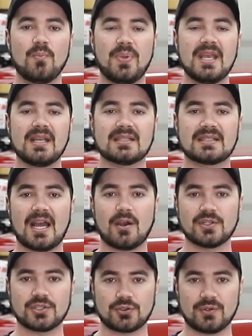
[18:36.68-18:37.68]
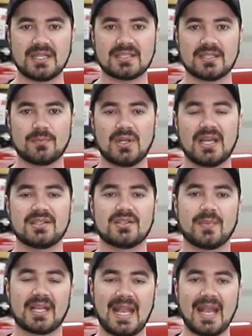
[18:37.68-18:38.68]
Being as how it shrinks into place,
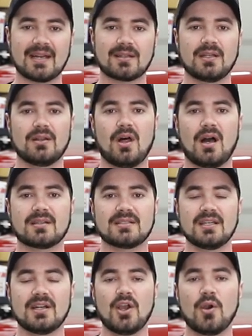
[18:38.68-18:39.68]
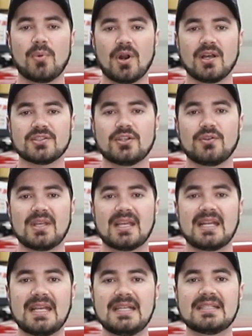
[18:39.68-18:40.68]
it mechanically locks it, but also the
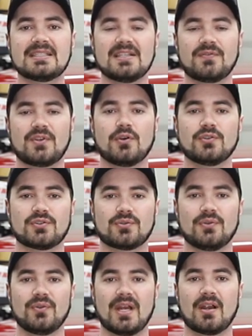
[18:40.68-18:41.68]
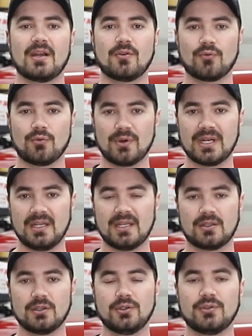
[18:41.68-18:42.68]
adhesive goes through there and
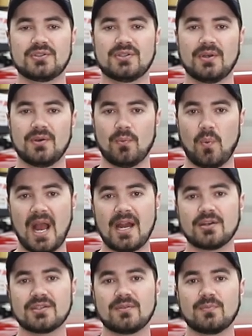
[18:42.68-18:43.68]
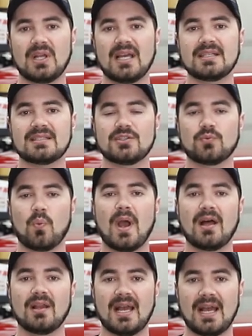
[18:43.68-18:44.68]
really glues the wires in place as
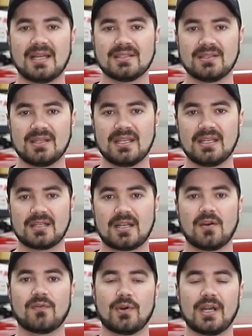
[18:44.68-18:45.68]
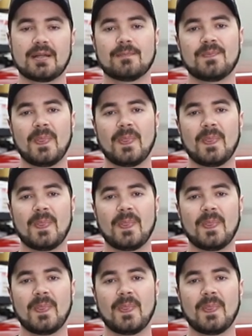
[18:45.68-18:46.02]
well as the covering.